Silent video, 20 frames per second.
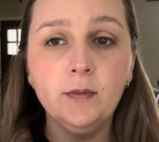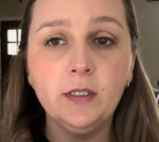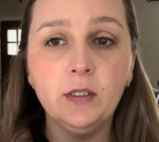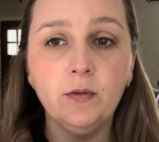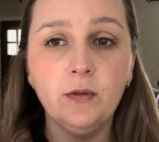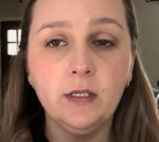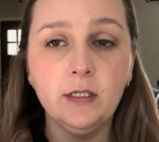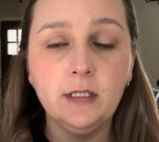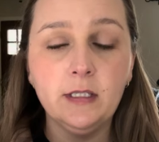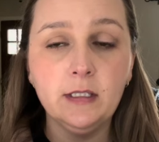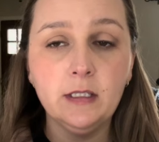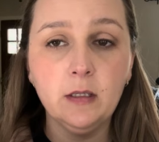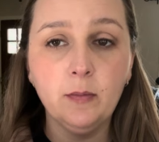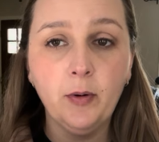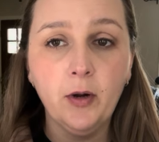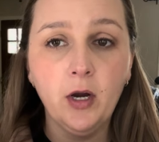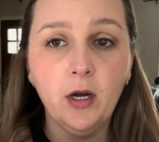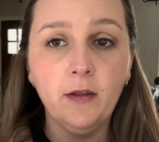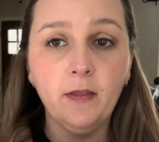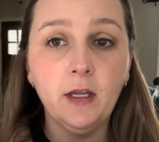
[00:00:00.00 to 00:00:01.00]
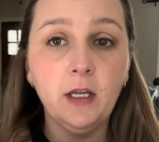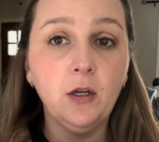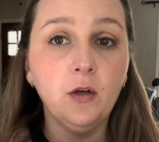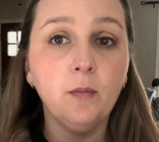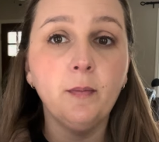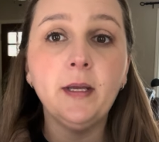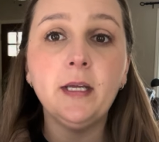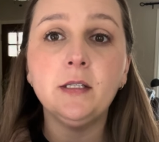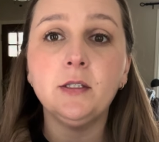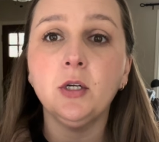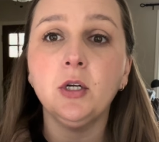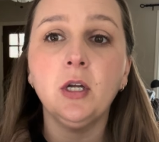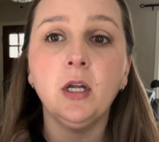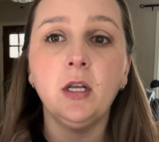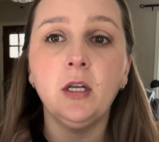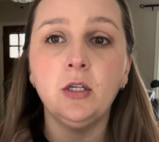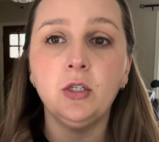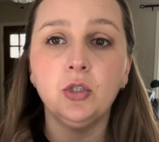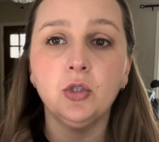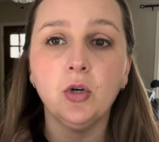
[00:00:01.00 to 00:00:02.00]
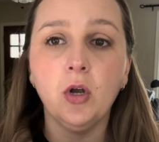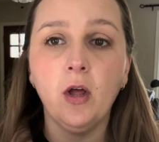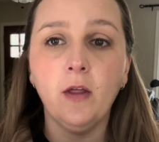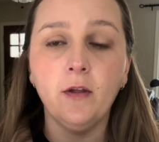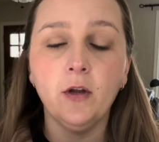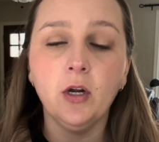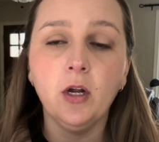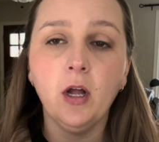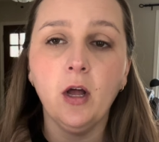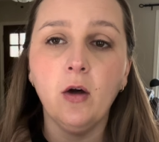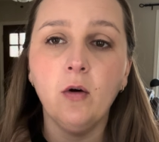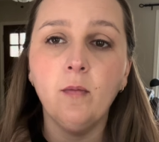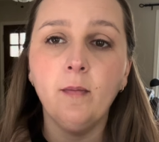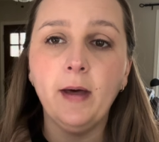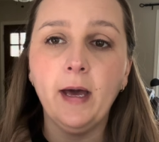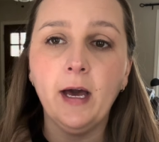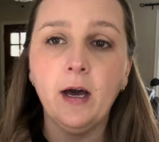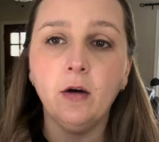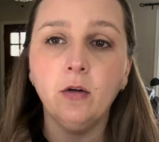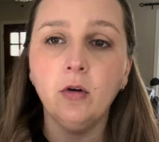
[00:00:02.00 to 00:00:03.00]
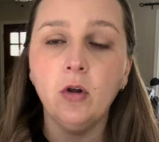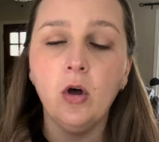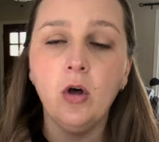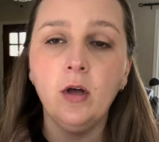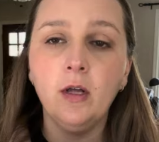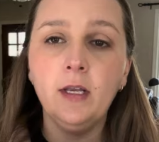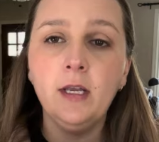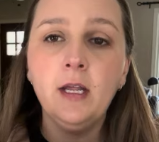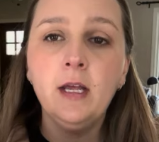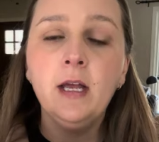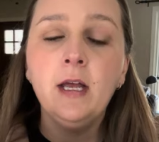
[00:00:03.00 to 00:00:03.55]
So this is the part that your bees are going to draw their comb out on.